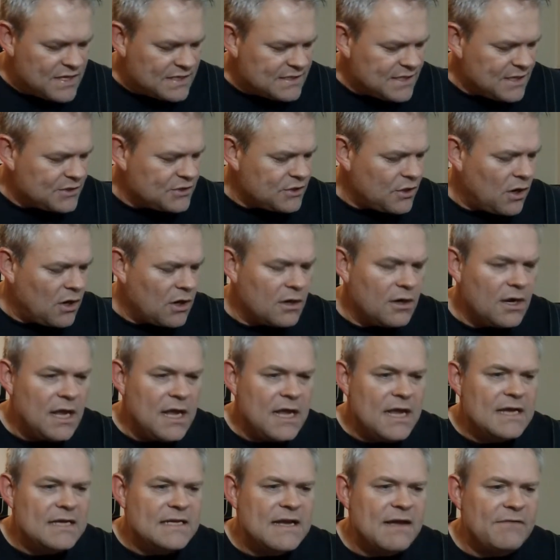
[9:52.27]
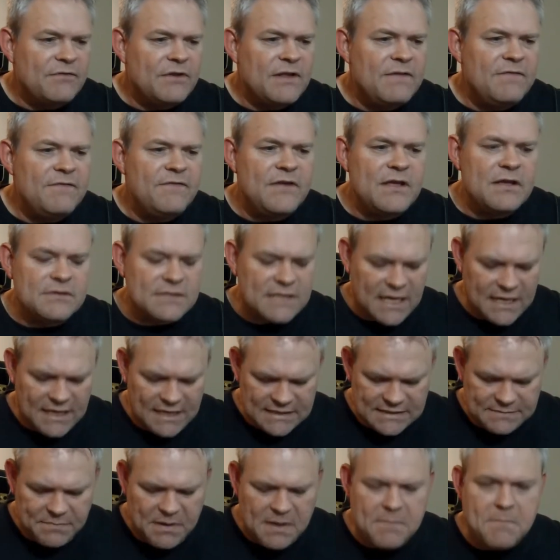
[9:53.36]
This guitar definitely feels like
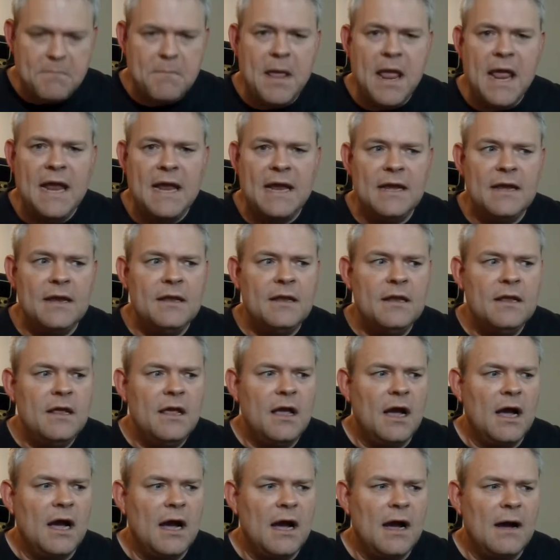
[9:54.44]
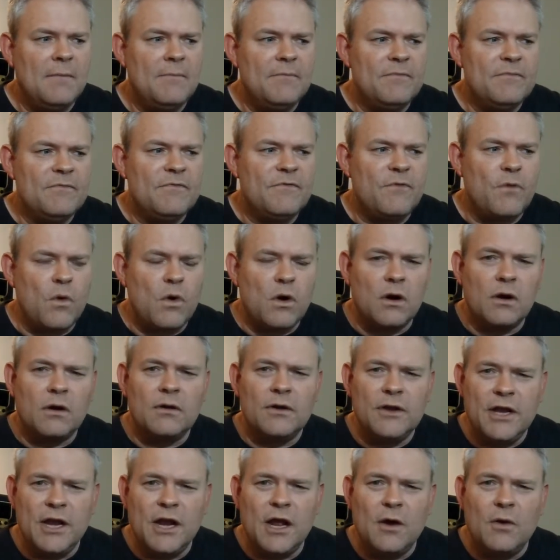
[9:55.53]
it's been made um, for
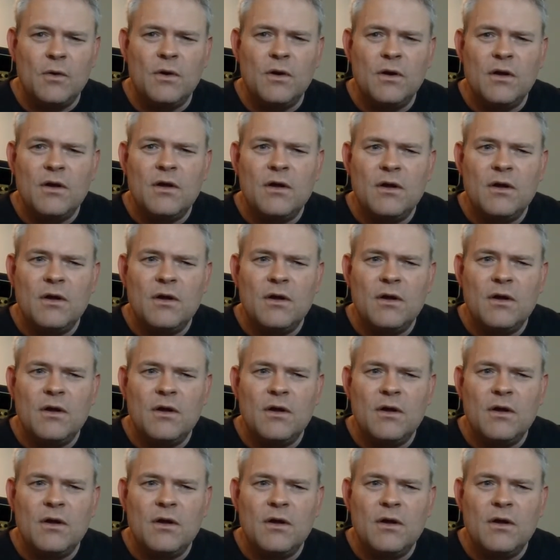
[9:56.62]
you know.